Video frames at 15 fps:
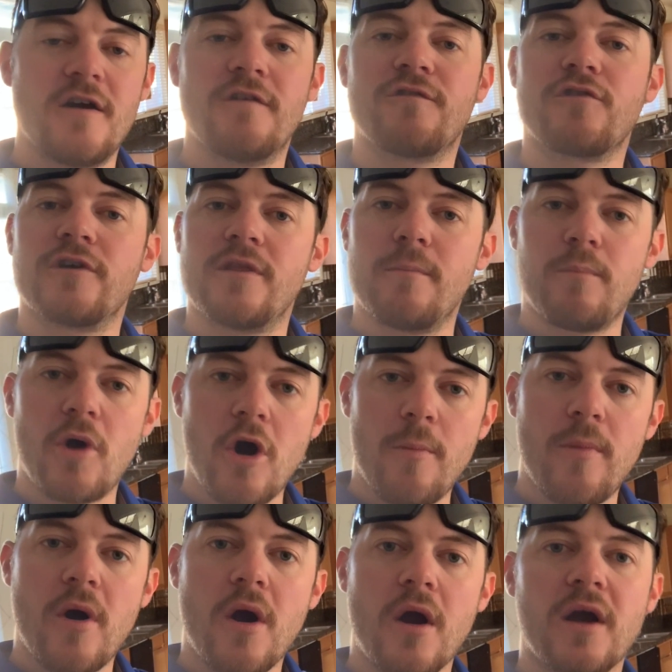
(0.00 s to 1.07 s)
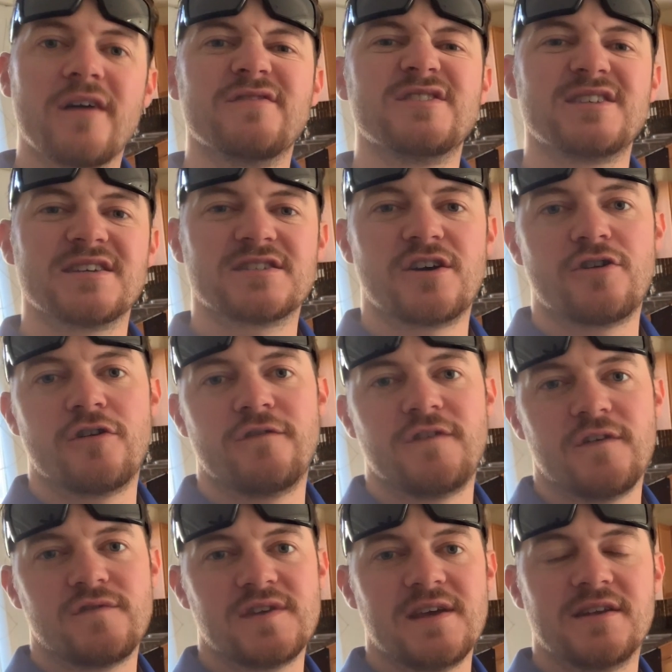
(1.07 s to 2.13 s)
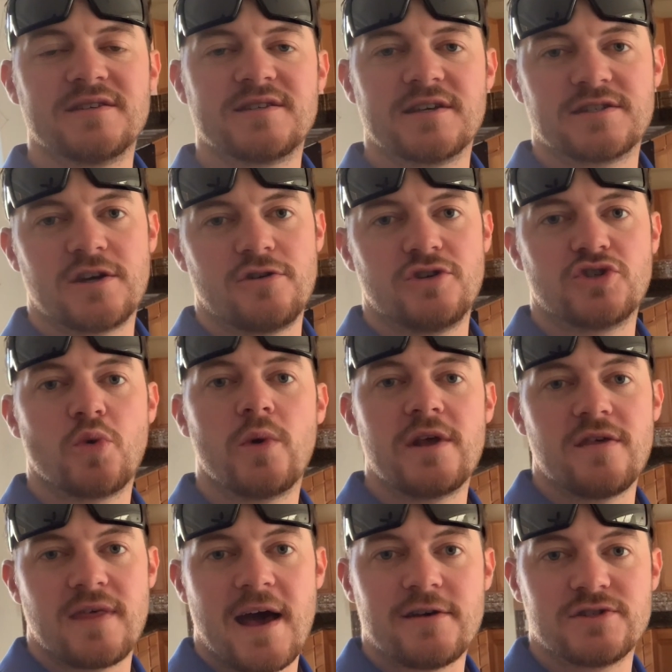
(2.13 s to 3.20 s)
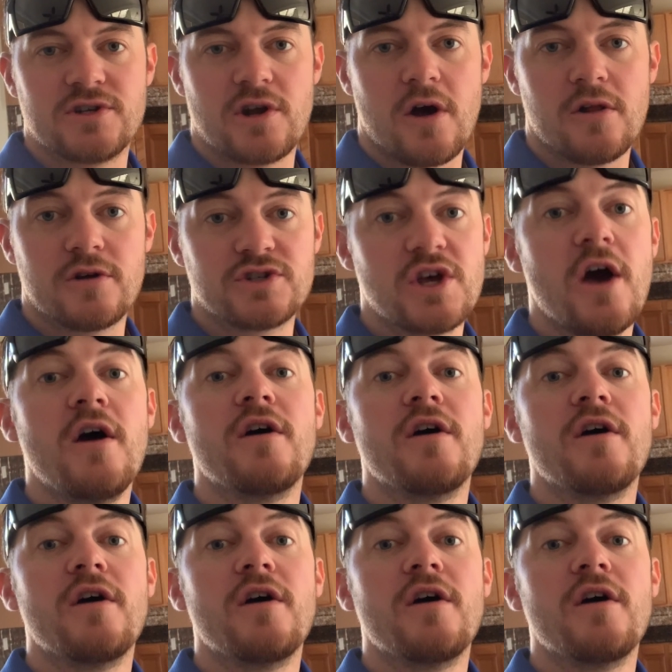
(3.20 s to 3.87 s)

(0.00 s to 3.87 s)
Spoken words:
for in the ballpark of $615,000 to $620,000.